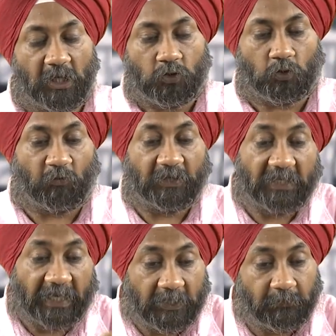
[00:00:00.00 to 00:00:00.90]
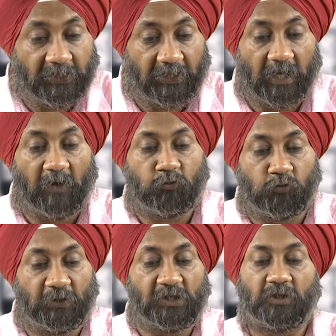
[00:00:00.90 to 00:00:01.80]
So, one can be draft
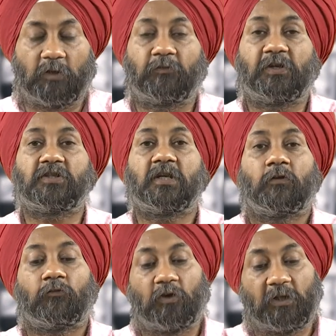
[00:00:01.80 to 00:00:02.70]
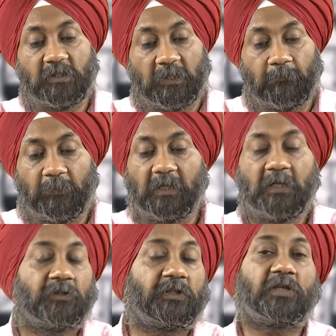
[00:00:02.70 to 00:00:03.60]
free surface for example,
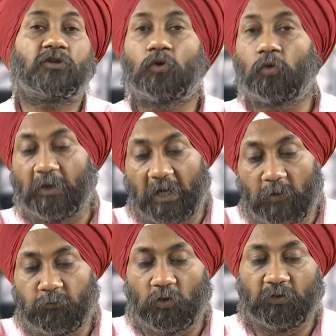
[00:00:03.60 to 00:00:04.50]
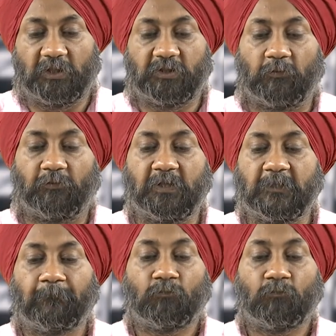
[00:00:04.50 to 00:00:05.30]
there is no draft on the surface.